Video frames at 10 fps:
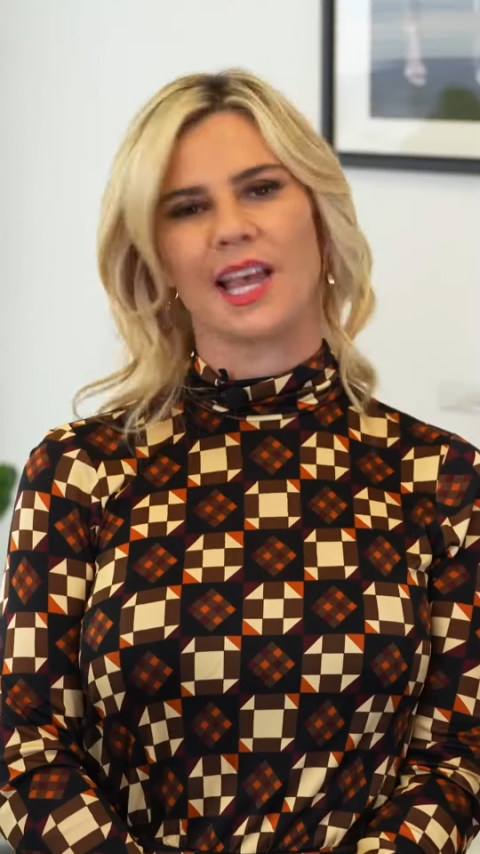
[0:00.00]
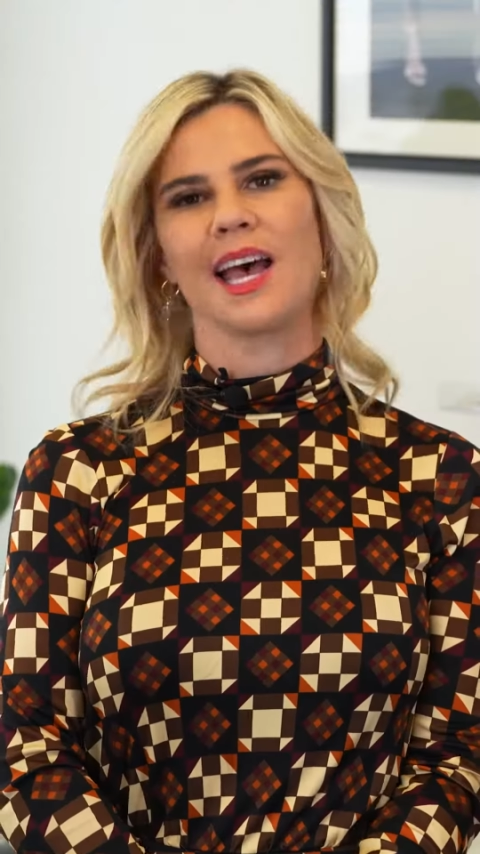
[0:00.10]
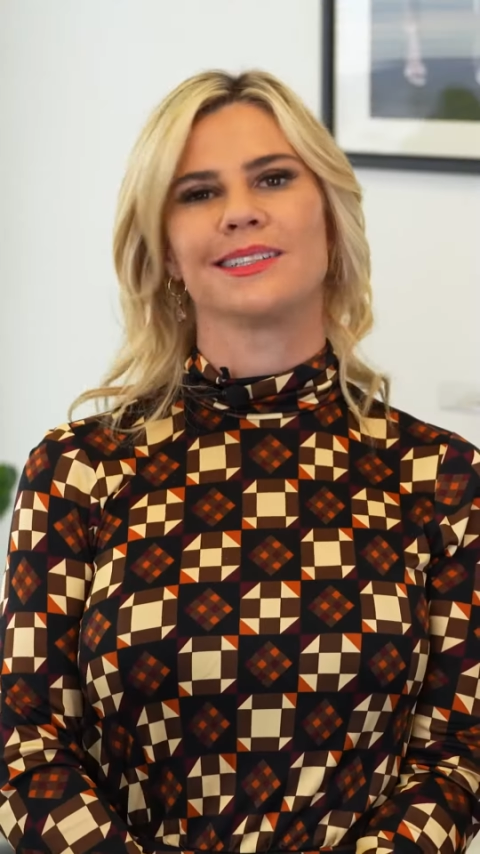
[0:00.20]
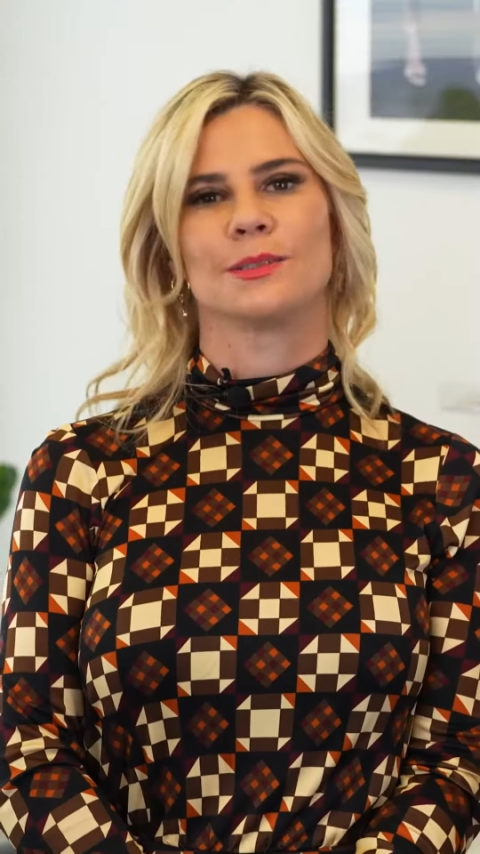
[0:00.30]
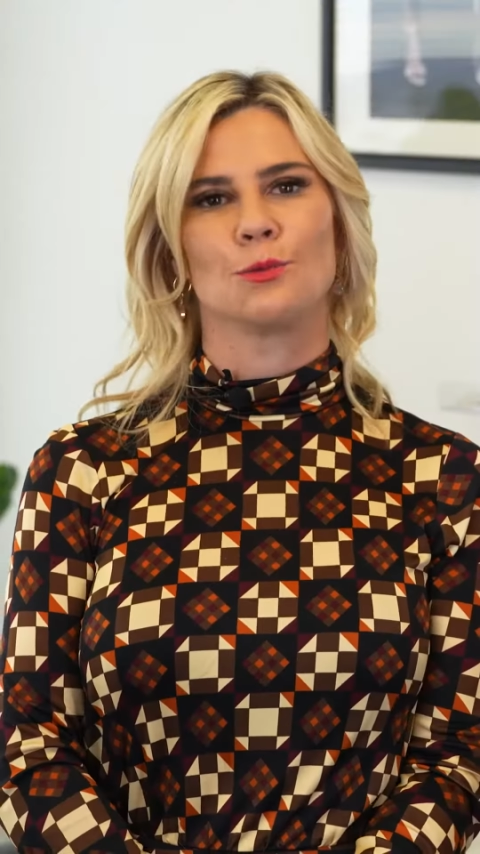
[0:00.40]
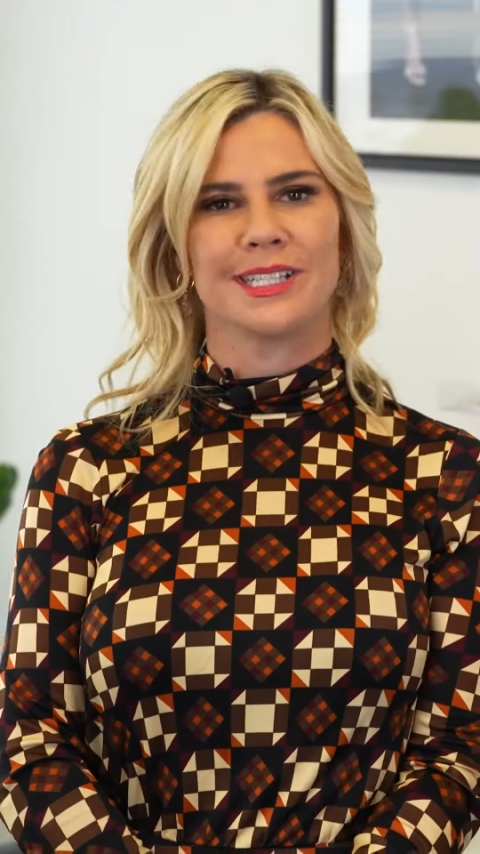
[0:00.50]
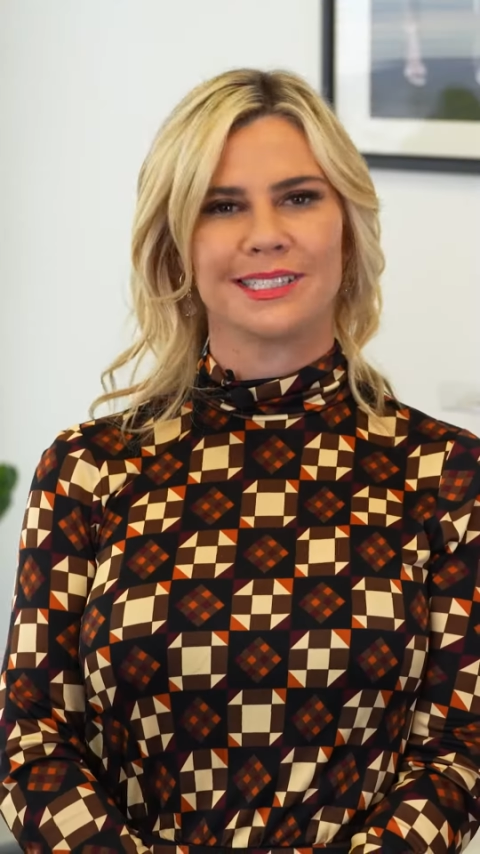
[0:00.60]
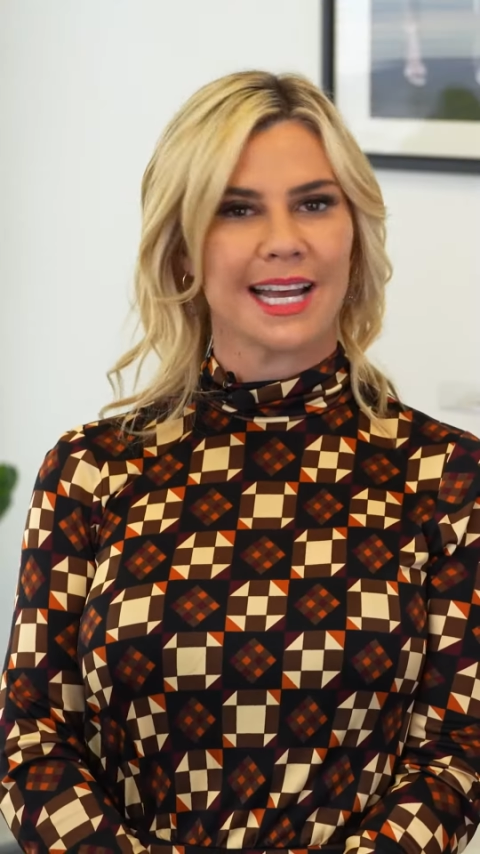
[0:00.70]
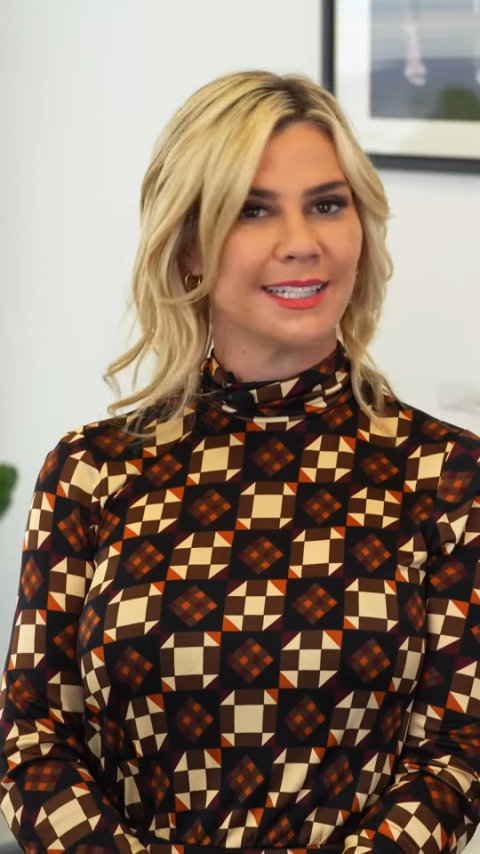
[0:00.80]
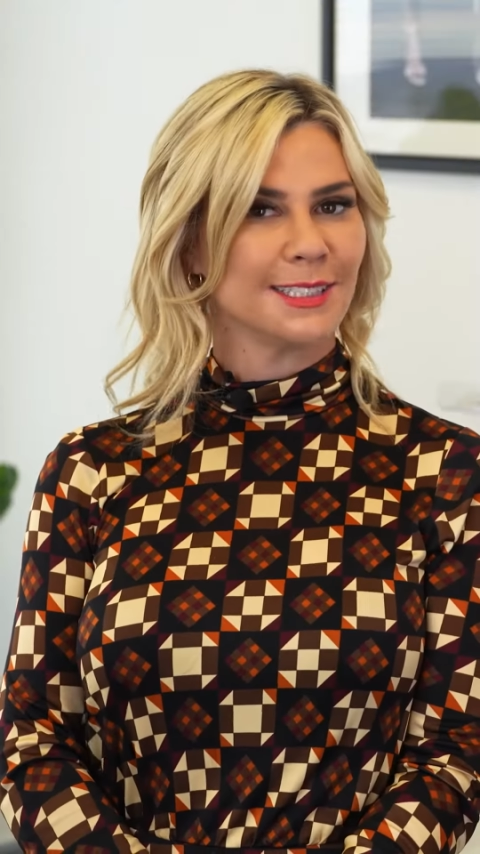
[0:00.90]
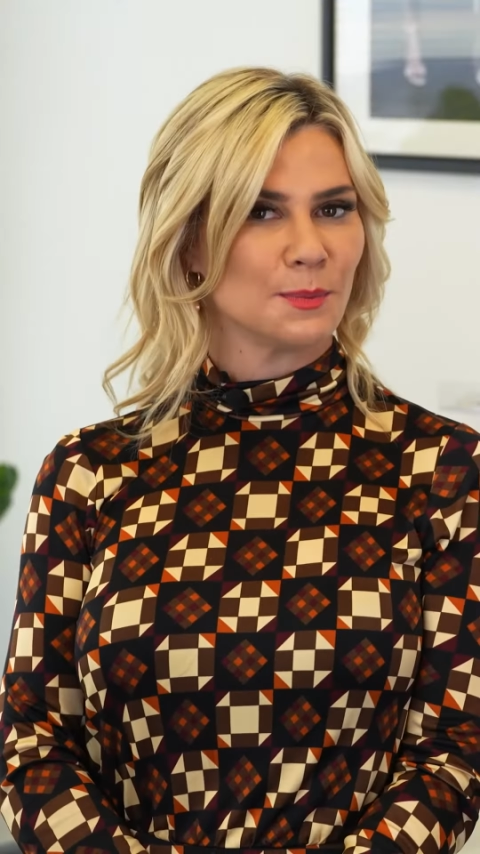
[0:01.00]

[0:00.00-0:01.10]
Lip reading: Yes, west side